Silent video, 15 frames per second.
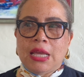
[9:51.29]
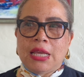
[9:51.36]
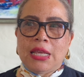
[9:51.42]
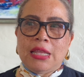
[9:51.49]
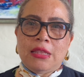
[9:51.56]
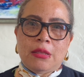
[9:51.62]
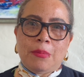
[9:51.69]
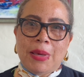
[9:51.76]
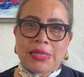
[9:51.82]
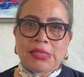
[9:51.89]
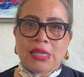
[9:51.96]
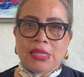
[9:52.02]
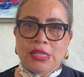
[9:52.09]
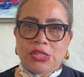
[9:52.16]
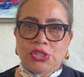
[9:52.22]
in the best
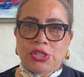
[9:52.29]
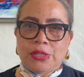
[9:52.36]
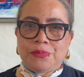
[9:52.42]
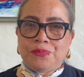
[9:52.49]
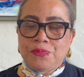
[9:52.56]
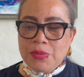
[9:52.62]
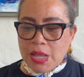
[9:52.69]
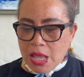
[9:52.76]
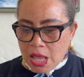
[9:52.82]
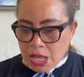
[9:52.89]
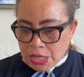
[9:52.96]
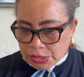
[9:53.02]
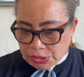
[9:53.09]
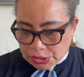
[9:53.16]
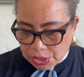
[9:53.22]
condition.
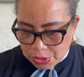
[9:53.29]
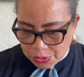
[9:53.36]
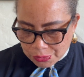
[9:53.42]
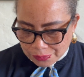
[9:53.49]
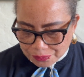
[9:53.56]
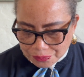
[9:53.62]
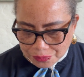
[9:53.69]
So